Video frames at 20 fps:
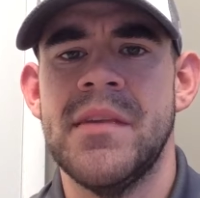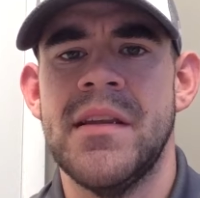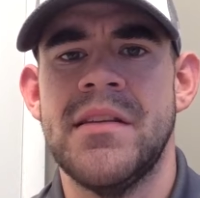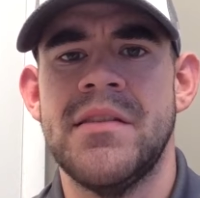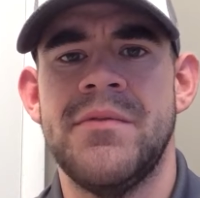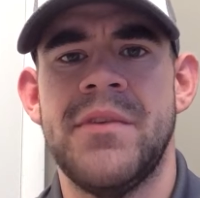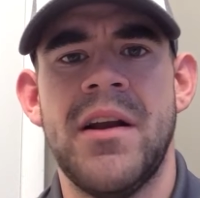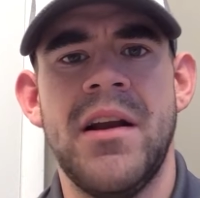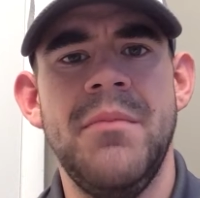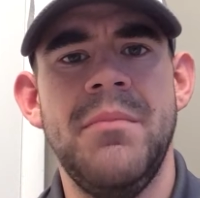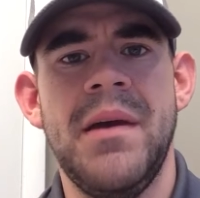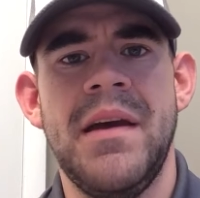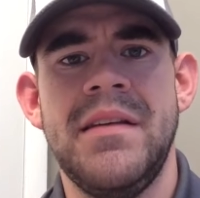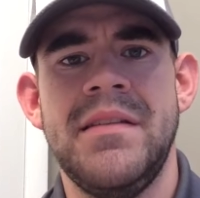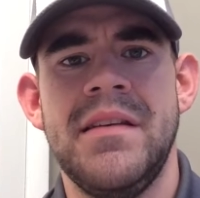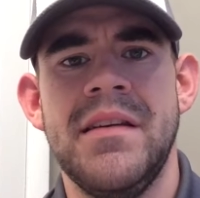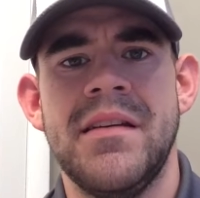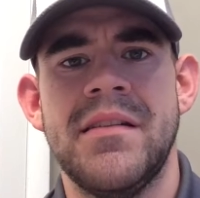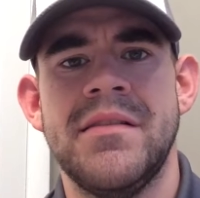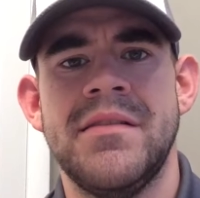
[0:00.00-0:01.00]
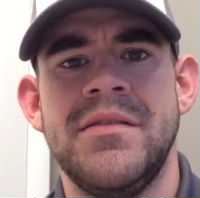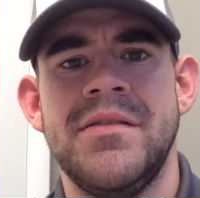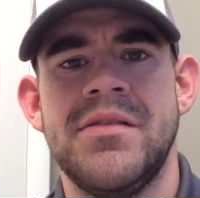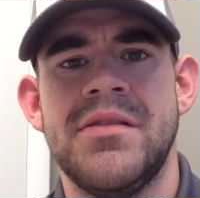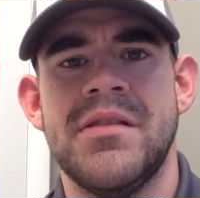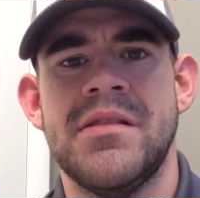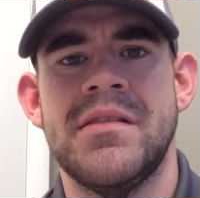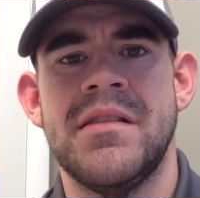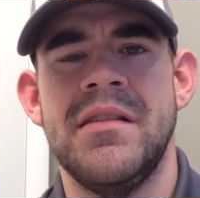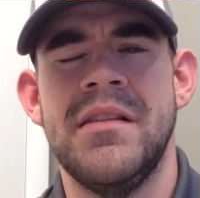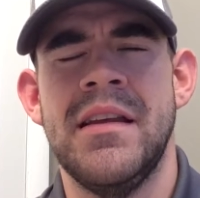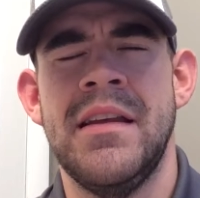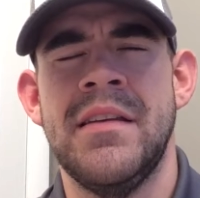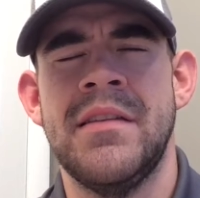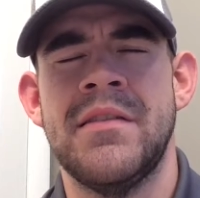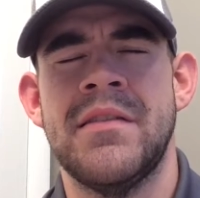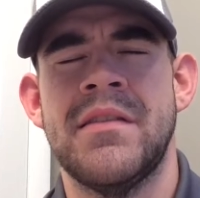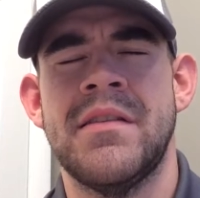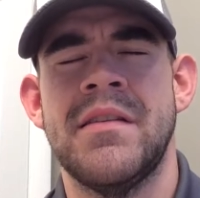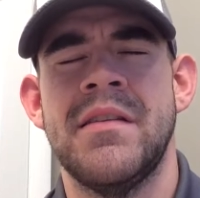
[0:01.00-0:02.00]
It's very basic. It's just a
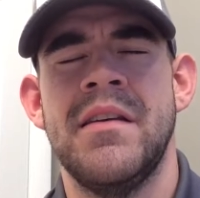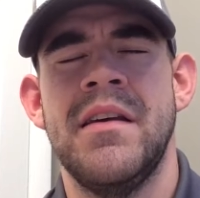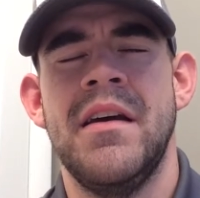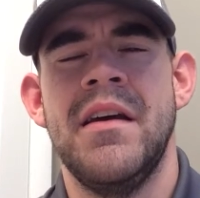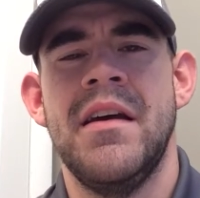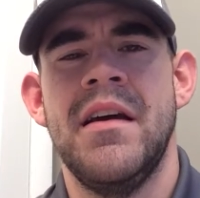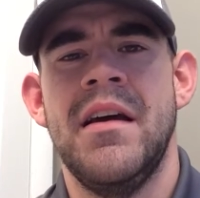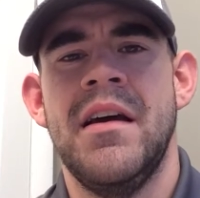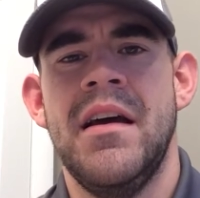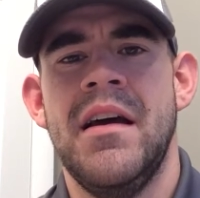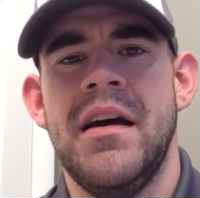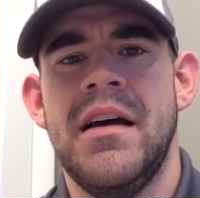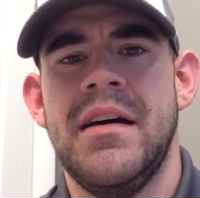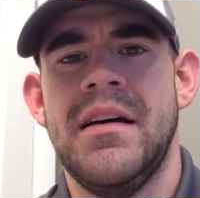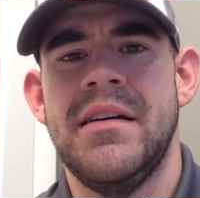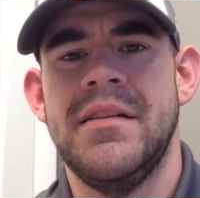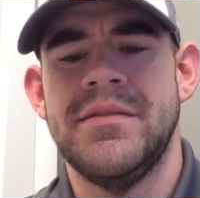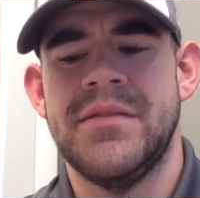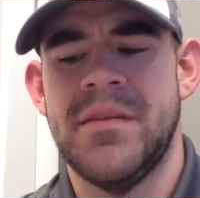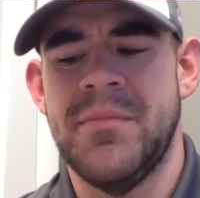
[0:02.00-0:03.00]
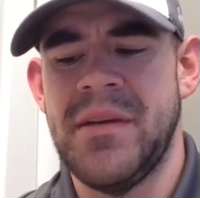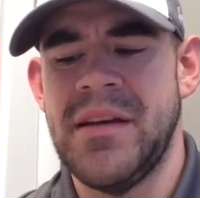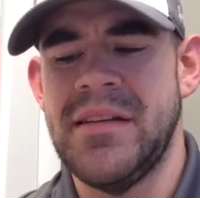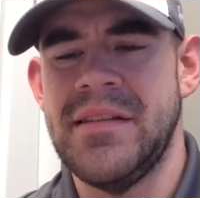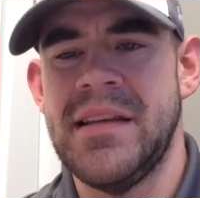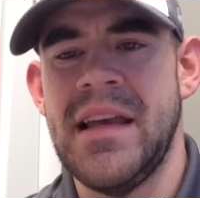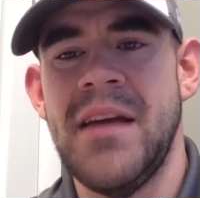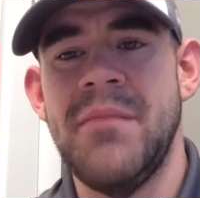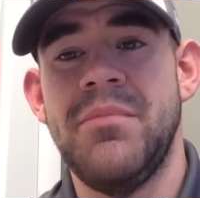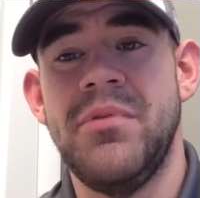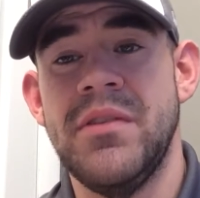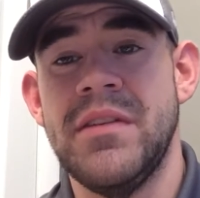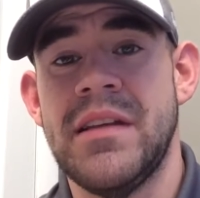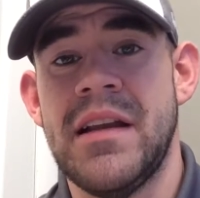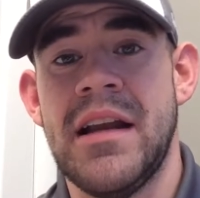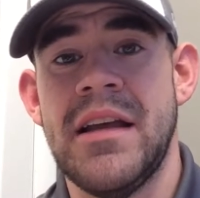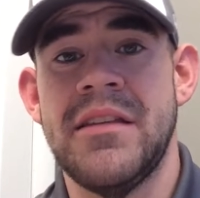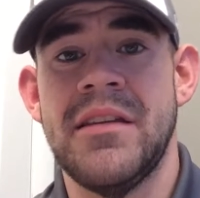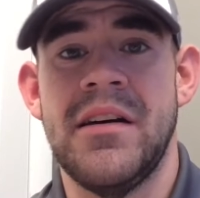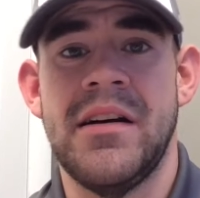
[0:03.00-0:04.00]
list of some examples
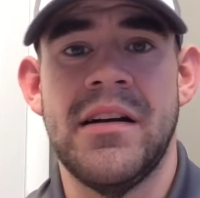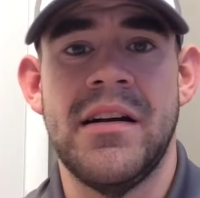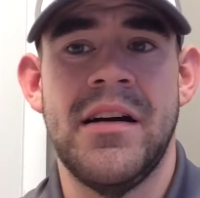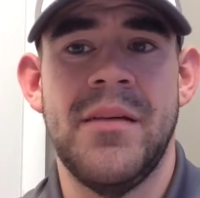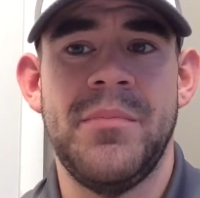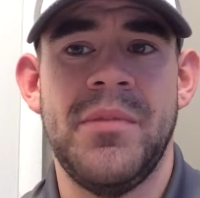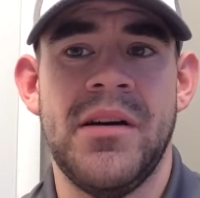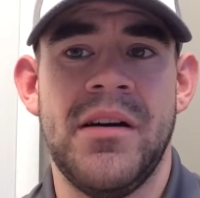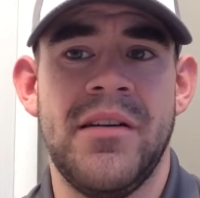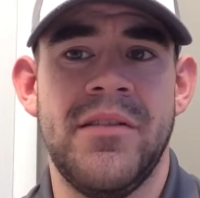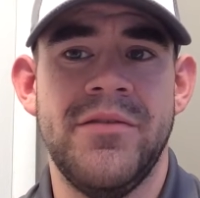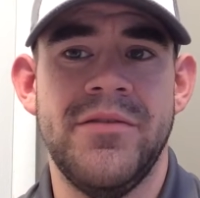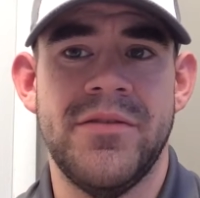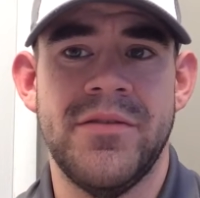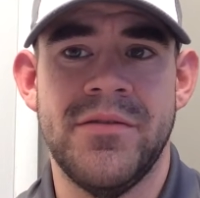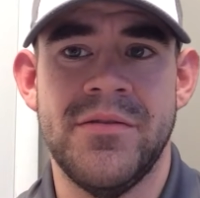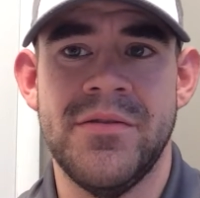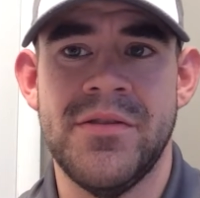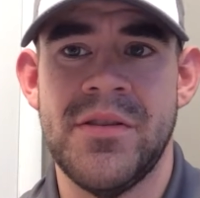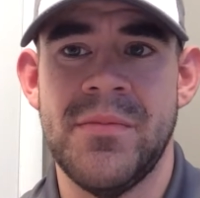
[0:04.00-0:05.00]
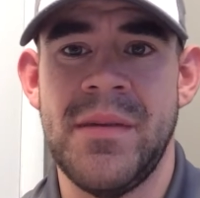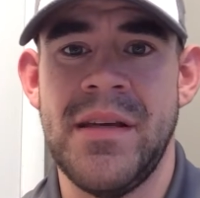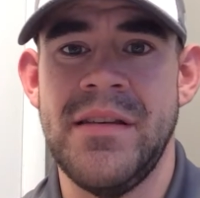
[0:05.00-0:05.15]
that I thought up of, some